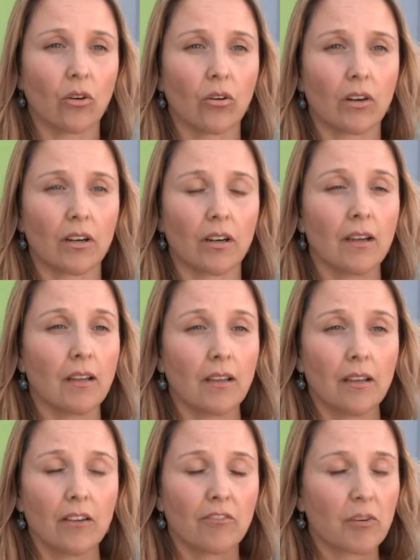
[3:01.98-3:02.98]
or
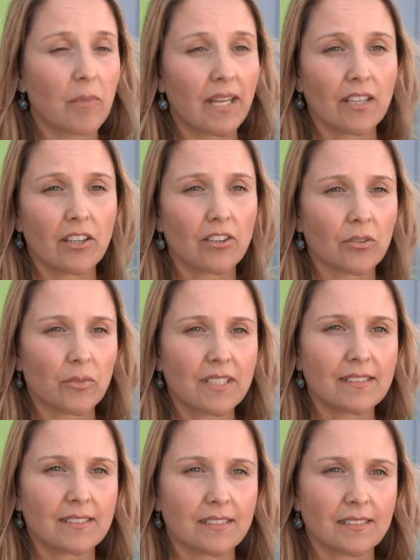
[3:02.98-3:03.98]
for many other
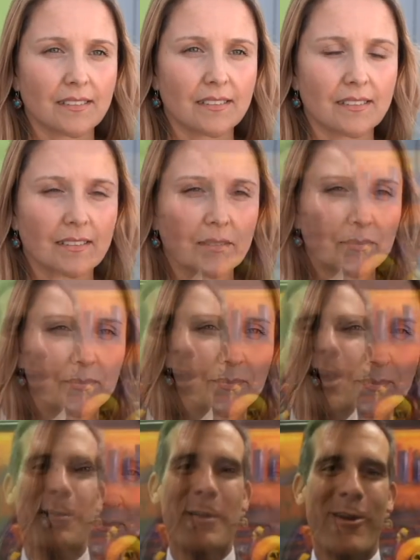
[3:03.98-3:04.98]
reasons.
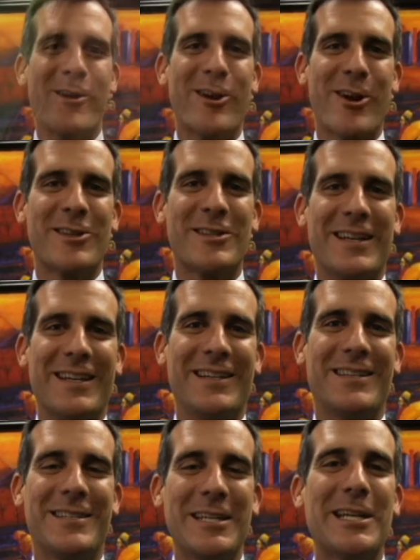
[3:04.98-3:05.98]
Hi, I'm Eric
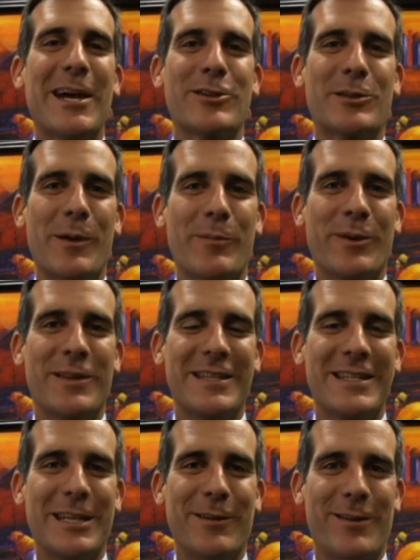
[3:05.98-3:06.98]
Garcetti, City Council member in the
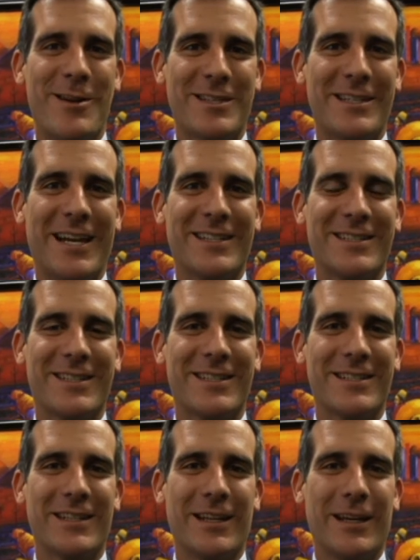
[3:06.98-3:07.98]
City of Los
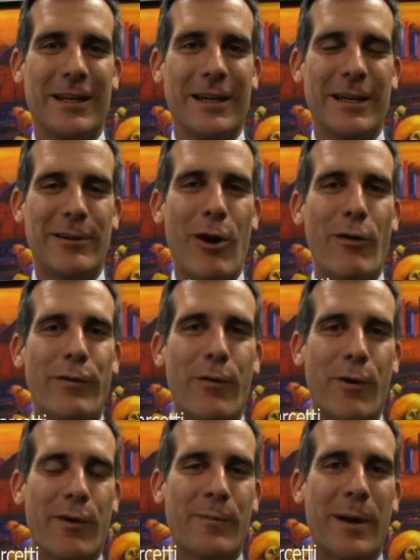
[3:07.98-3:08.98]
Angeles. You know, all
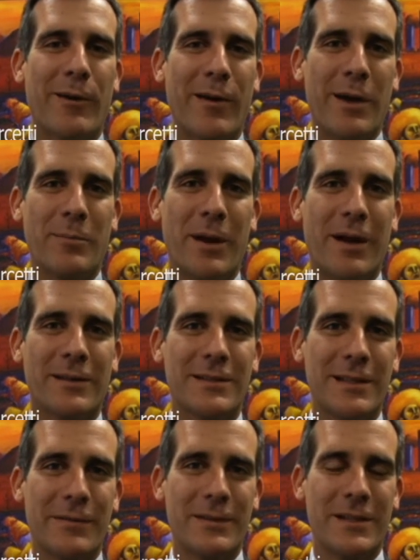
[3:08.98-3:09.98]
four of my grandparents
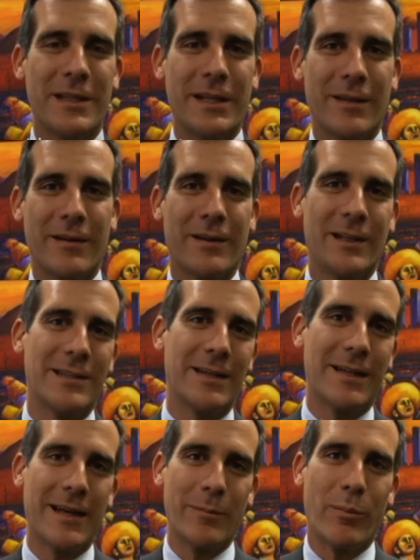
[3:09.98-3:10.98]
lived here in East
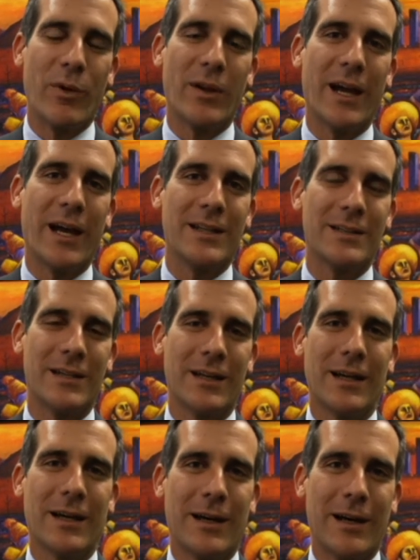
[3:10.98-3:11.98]
LA in Boyle Heights.
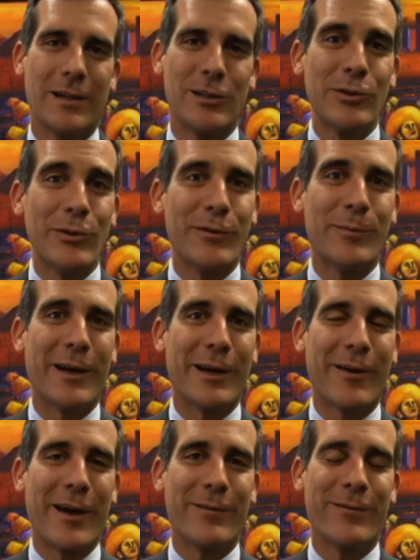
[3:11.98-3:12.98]
Uh, two of my
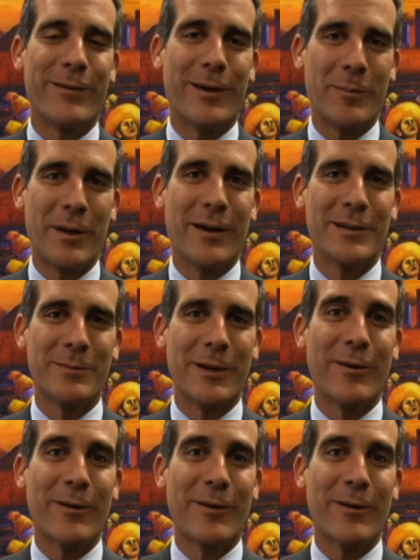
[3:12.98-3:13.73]
grandparents, uh, my